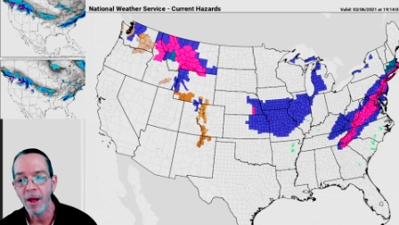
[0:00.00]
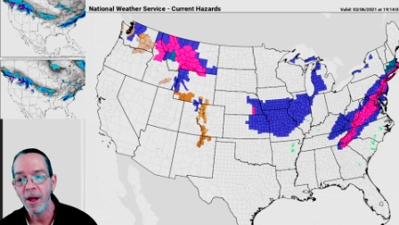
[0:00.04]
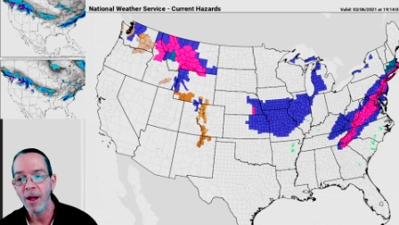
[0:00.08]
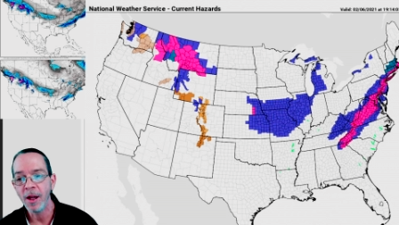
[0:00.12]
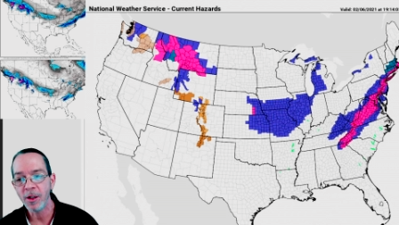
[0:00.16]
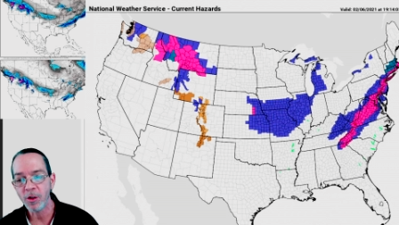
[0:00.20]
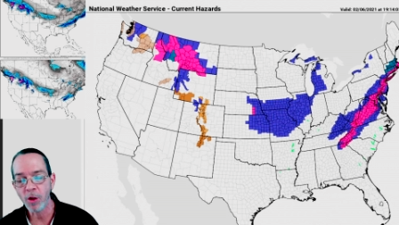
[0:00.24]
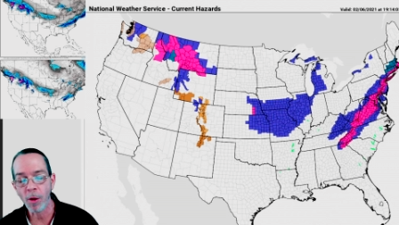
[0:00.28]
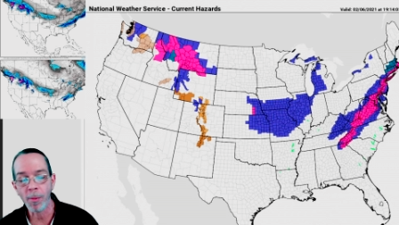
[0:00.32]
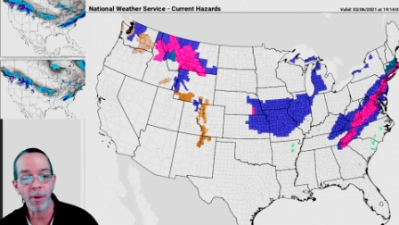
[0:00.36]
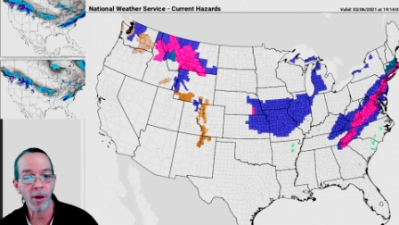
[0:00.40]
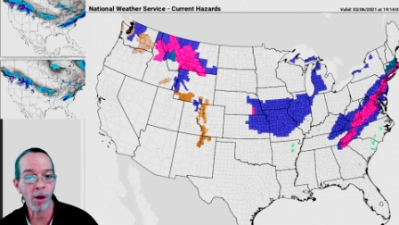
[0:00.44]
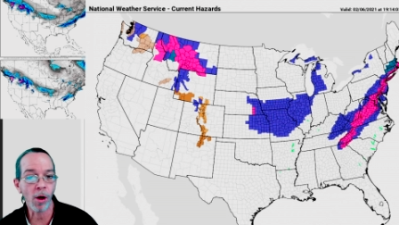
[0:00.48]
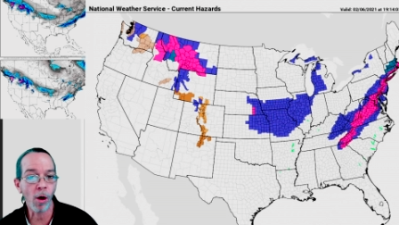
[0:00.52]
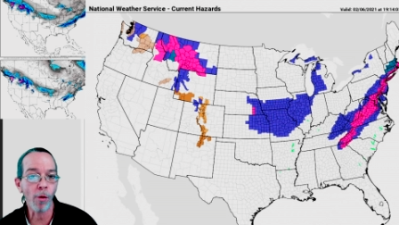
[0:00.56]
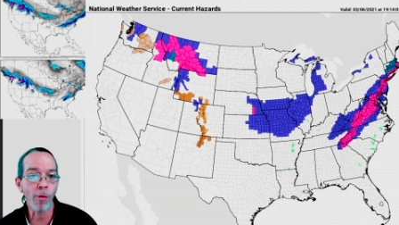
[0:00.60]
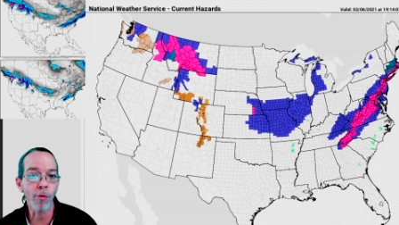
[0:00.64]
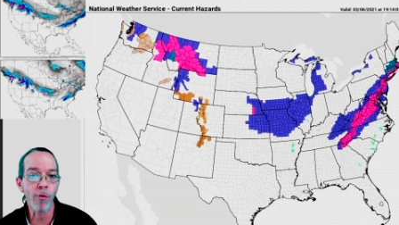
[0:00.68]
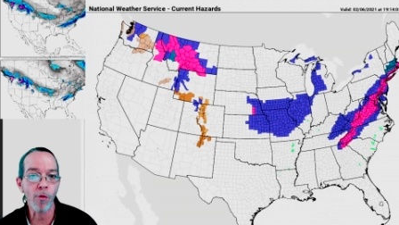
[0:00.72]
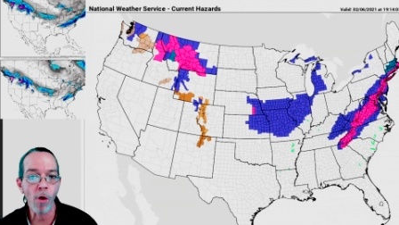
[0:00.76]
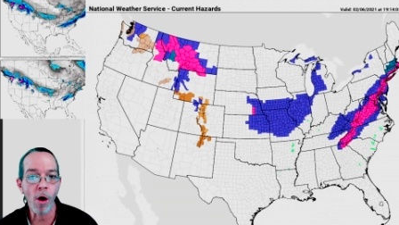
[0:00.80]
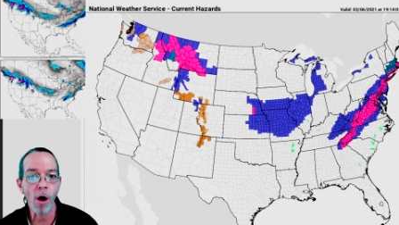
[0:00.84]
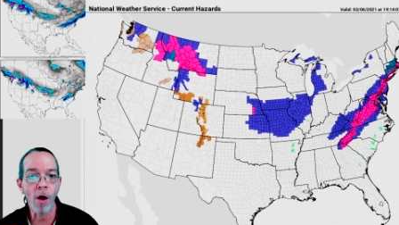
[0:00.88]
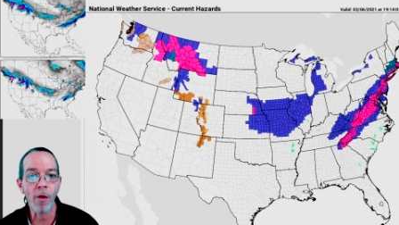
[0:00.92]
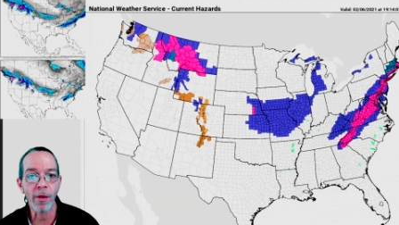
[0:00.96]
So I'm going to go
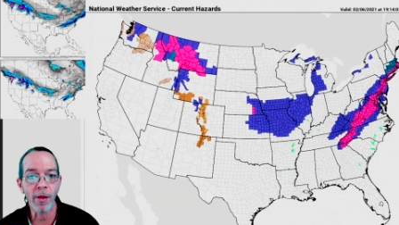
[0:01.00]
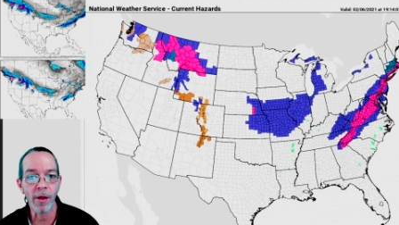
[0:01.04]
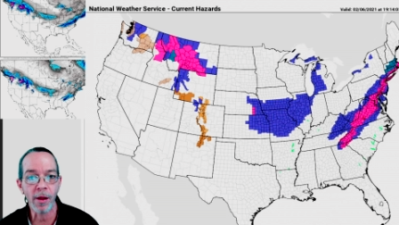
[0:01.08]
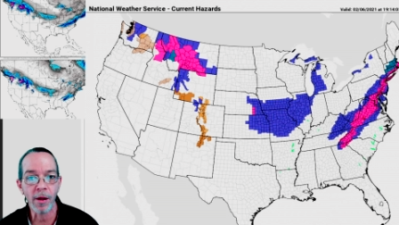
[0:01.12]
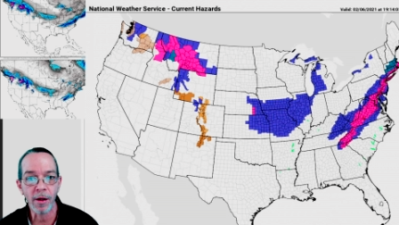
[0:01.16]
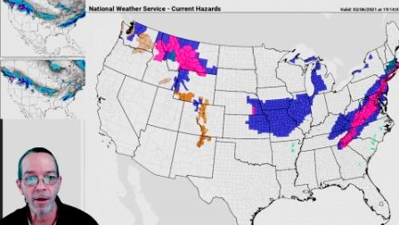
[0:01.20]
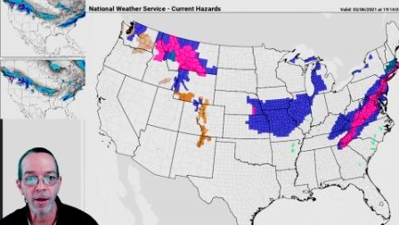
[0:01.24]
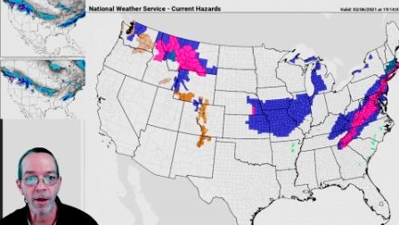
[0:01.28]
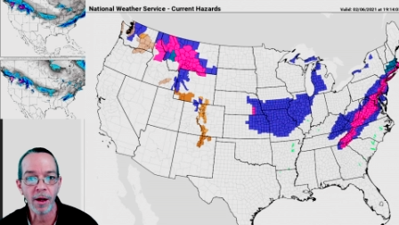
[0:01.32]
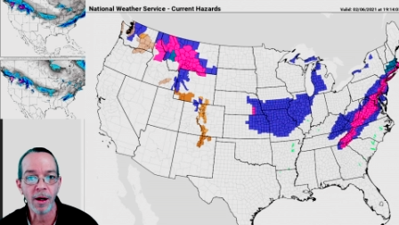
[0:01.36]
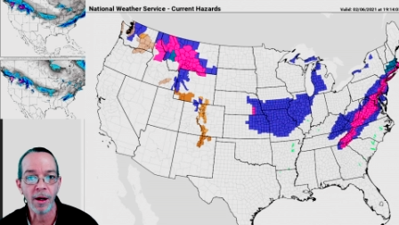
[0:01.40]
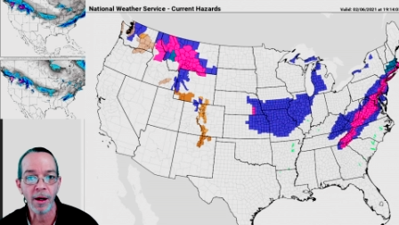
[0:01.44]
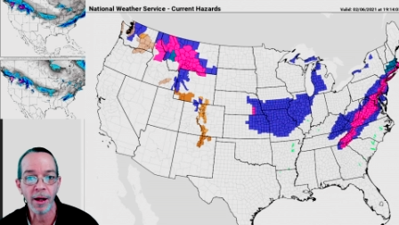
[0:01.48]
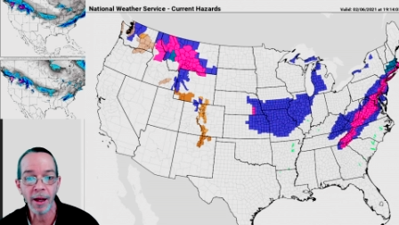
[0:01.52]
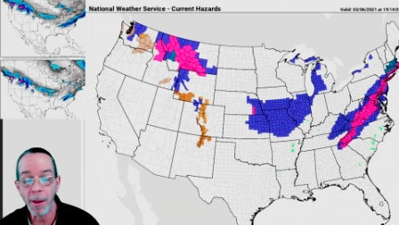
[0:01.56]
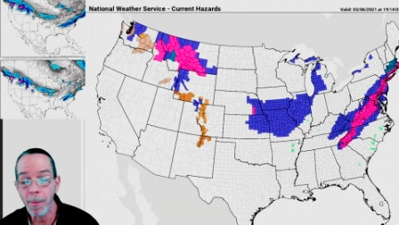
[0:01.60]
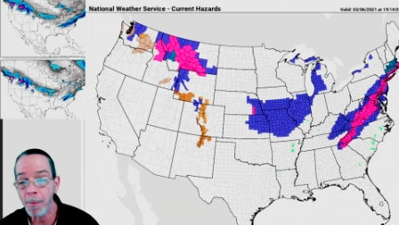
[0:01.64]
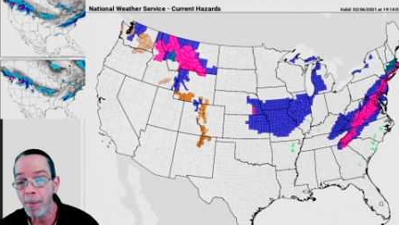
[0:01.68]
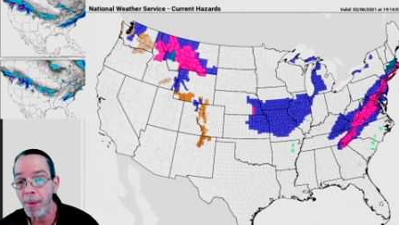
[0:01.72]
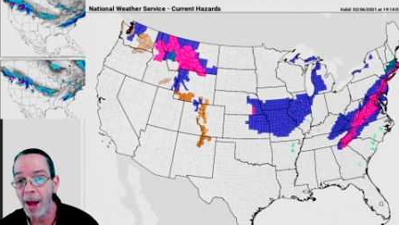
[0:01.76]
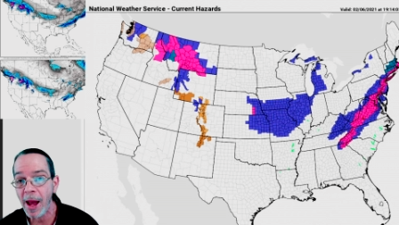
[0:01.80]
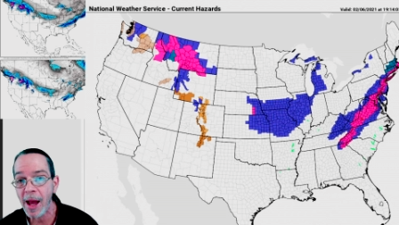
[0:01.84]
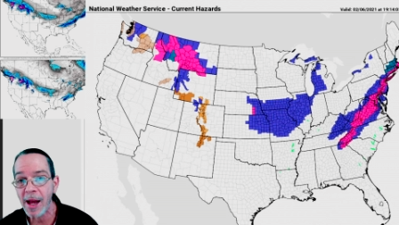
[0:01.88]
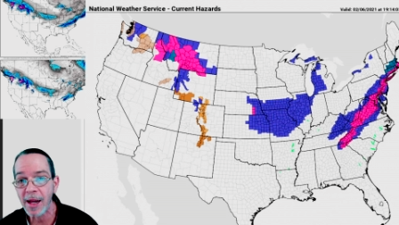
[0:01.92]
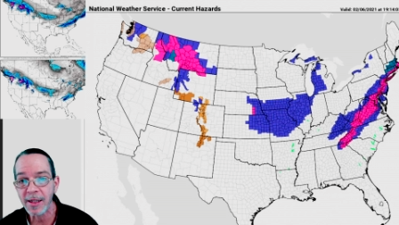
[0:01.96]
through all the uh,
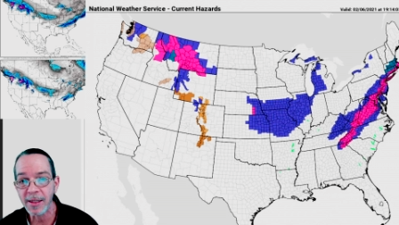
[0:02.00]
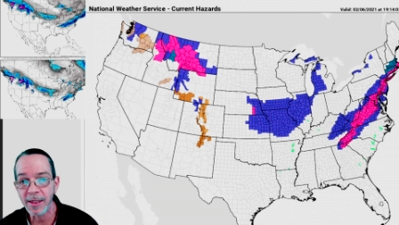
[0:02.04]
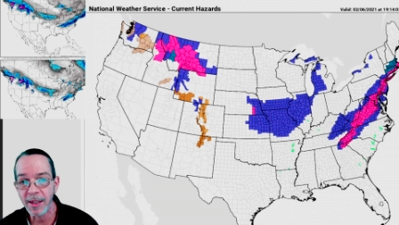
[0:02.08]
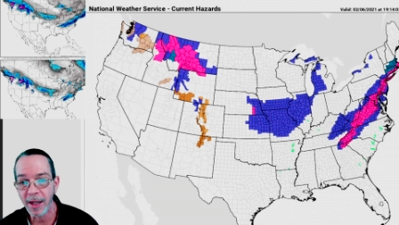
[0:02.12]
impacts